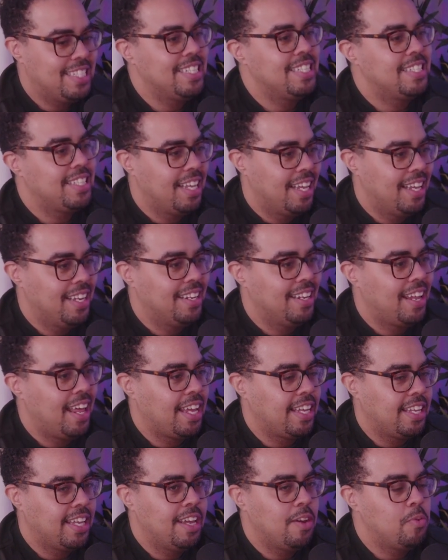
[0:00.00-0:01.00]
This is it.
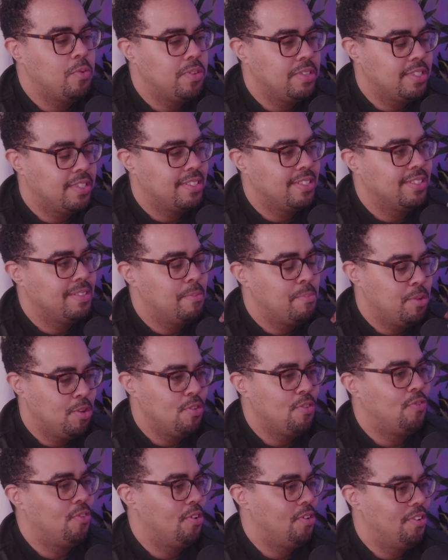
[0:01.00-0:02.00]
Like it was
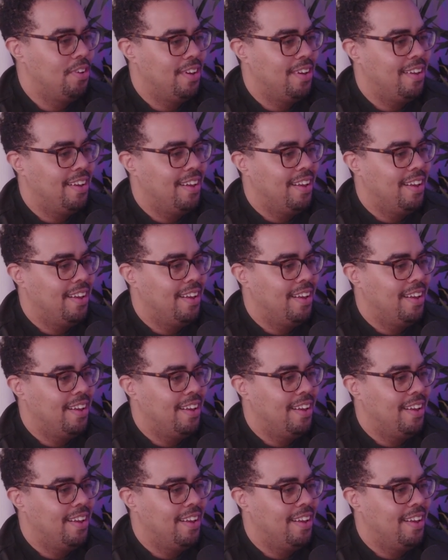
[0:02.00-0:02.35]
beautiful.